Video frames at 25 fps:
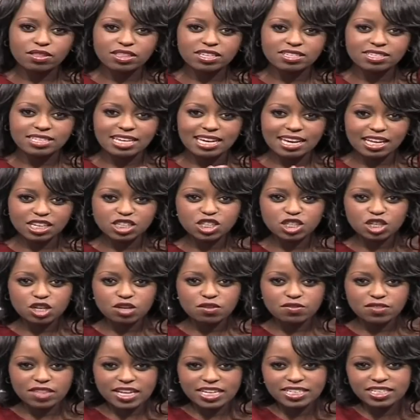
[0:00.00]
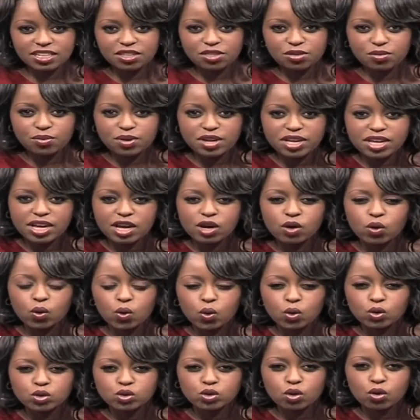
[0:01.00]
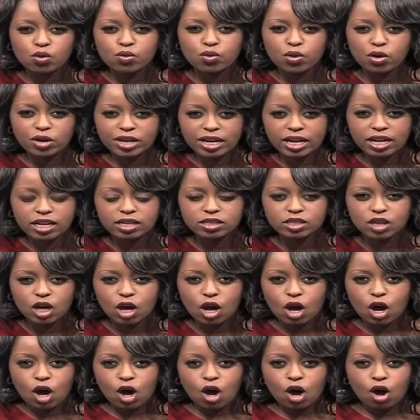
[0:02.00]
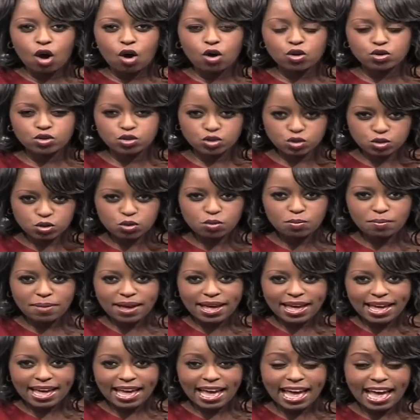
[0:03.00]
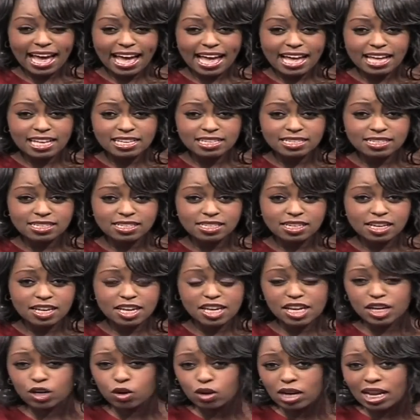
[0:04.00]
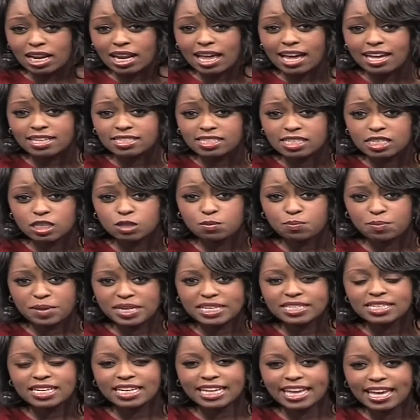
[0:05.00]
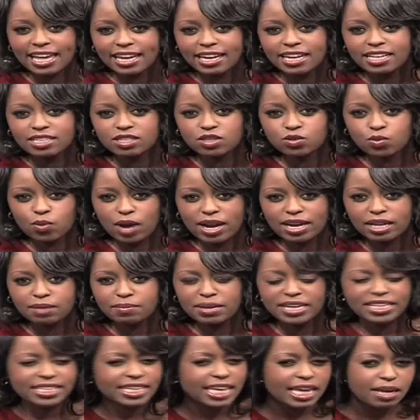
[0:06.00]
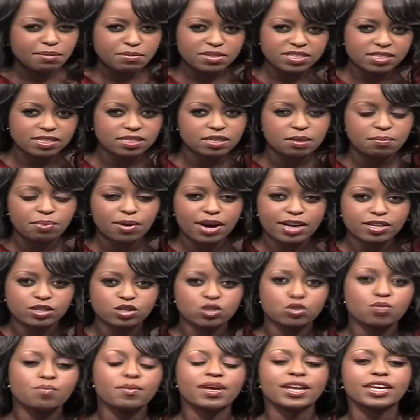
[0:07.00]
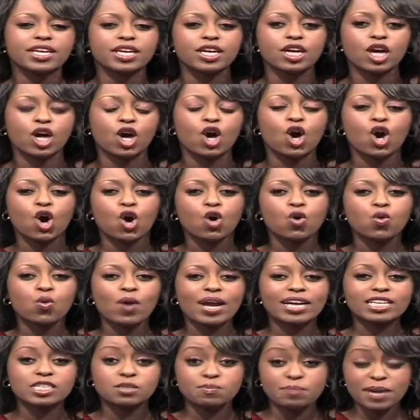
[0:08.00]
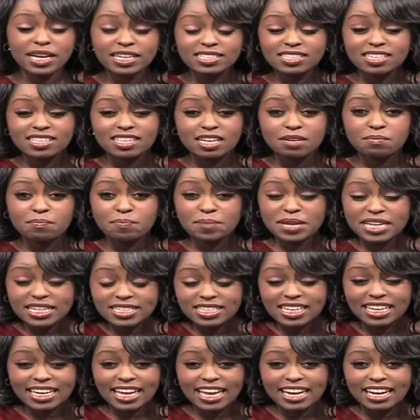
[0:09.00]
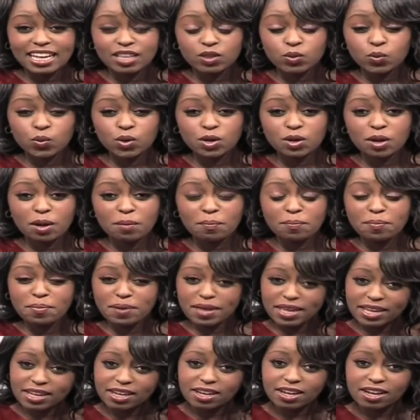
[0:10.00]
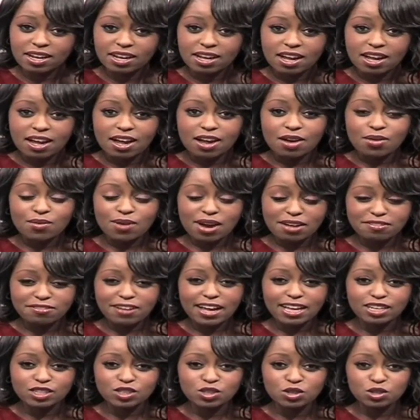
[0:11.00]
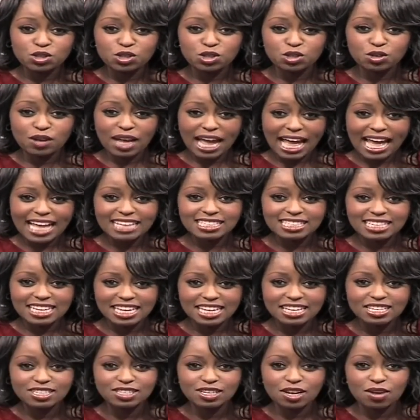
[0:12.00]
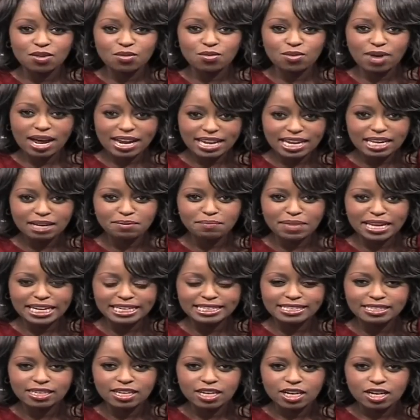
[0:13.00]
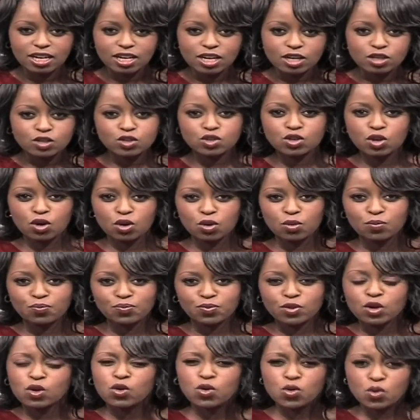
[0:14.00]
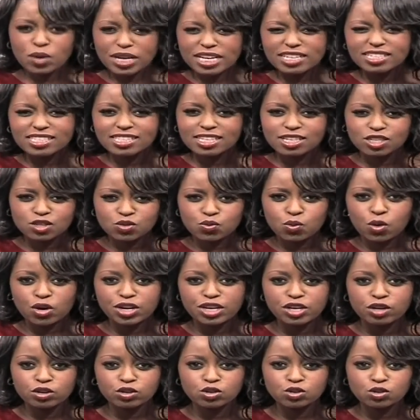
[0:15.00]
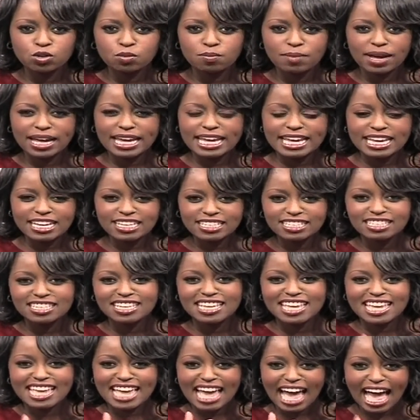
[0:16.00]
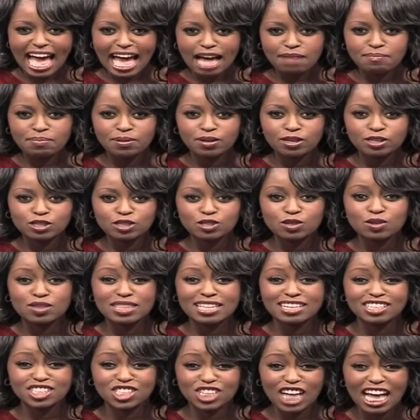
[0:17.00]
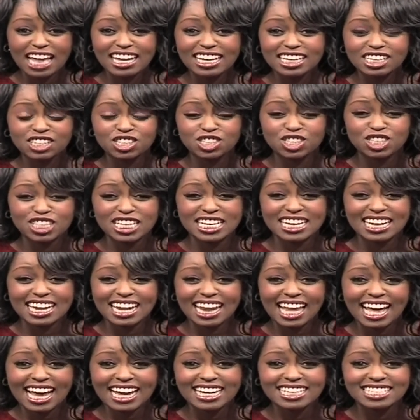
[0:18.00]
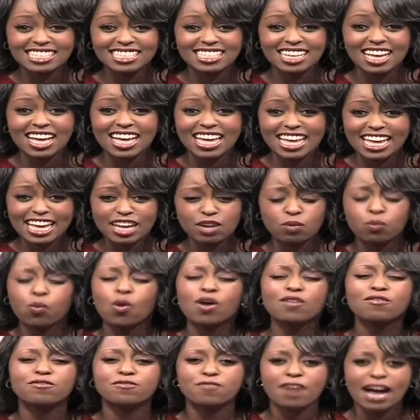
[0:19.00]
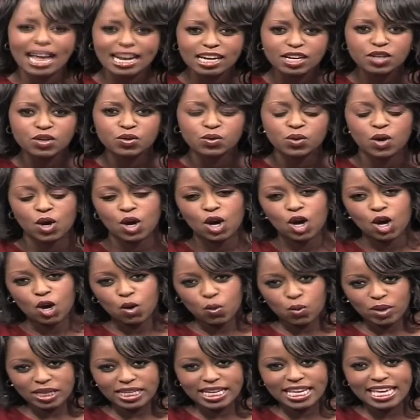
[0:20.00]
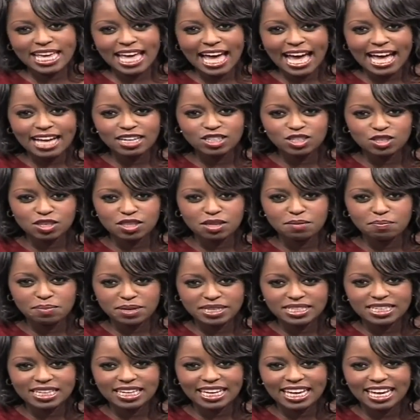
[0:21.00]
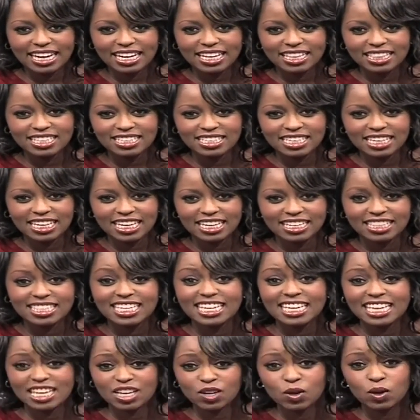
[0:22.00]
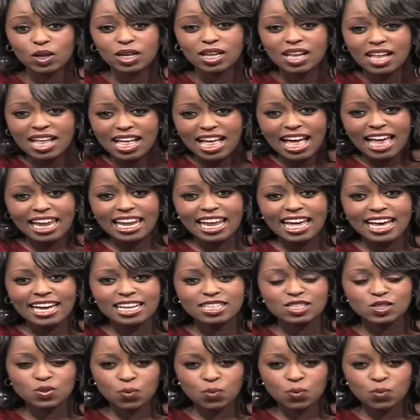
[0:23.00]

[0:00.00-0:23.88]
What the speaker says: Selection of 33-year-old Ronald Osumba as Eagle Alliance's Peter Kenneth's running mate came as a surprise to many who expected that Peter Kenneth would pick Raphael Tuju as his running mate. So, who is this Ronnie Osumba? Is he apt to the challenge that lies ahead? What value will he add to the Peter Kenneth ticket, the Eagle Alliance?